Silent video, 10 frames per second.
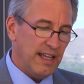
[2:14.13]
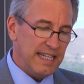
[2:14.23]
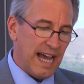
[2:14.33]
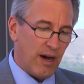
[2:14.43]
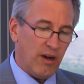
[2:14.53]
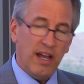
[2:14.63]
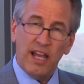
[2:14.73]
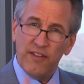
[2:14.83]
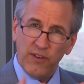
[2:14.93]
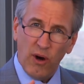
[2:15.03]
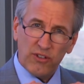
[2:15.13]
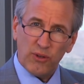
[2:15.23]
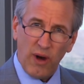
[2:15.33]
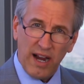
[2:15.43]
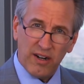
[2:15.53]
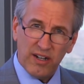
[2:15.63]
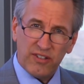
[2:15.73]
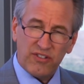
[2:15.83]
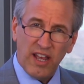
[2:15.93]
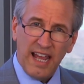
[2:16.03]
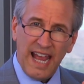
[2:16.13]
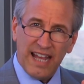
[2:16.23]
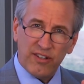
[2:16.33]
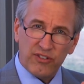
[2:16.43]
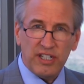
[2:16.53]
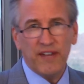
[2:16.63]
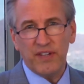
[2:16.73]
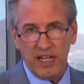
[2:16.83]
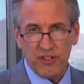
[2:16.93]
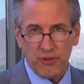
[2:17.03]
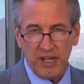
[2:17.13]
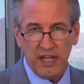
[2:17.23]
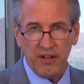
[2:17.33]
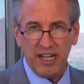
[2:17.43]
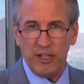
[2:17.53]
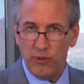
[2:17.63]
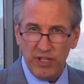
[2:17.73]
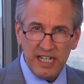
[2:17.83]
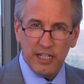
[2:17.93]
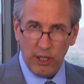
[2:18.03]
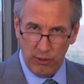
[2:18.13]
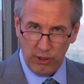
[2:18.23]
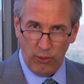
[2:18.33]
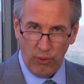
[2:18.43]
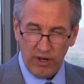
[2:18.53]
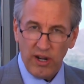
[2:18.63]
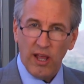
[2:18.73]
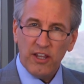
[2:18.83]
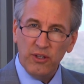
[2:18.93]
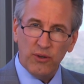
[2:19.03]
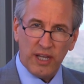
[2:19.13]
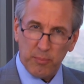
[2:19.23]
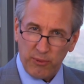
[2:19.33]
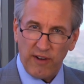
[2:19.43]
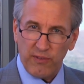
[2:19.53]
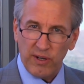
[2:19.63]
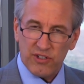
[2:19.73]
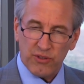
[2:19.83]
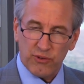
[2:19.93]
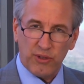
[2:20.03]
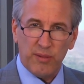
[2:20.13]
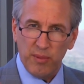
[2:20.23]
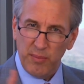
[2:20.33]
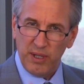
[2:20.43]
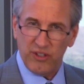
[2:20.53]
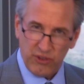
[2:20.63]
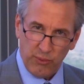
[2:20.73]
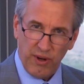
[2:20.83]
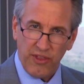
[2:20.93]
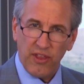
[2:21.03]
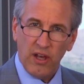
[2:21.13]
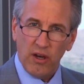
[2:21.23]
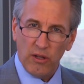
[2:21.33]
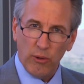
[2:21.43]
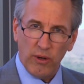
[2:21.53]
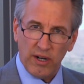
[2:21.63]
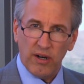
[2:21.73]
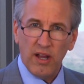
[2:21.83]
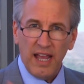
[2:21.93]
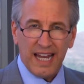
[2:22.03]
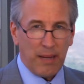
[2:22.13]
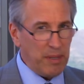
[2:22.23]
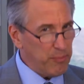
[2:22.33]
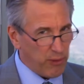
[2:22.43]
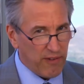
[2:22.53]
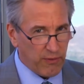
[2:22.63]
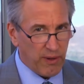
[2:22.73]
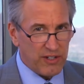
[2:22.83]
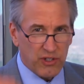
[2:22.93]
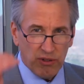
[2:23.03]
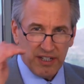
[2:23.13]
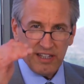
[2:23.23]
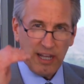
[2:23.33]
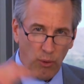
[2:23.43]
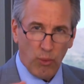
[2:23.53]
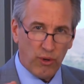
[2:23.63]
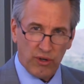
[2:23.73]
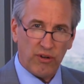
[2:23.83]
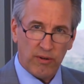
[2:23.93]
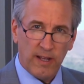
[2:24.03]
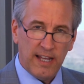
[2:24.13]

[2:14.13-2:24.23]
Now, if you also hire us and there's an evidentiary hearing and you need to go to court, you'll get preferential treatment because you're with a lawyer. And I mean preferential in the order.